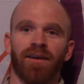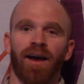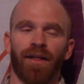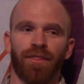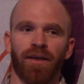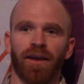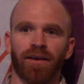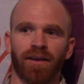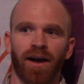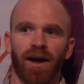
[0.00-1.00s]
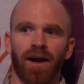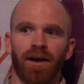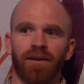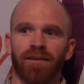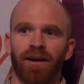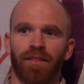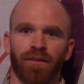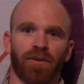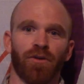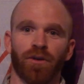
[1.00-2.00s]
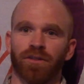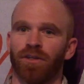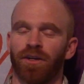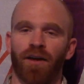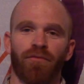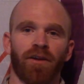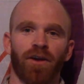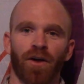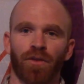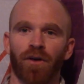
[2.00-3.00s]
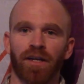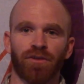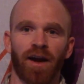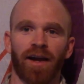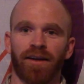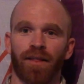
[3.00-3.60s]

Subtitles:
I think the Cougars are definitely on the right track,